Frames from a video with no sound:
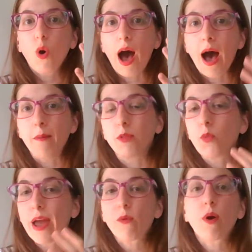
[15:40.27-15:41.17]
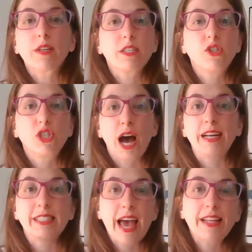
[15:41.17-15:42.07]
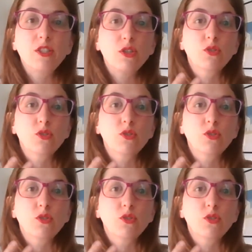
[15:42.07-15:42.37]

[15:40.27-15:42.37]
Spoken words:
the way it works is John Tens,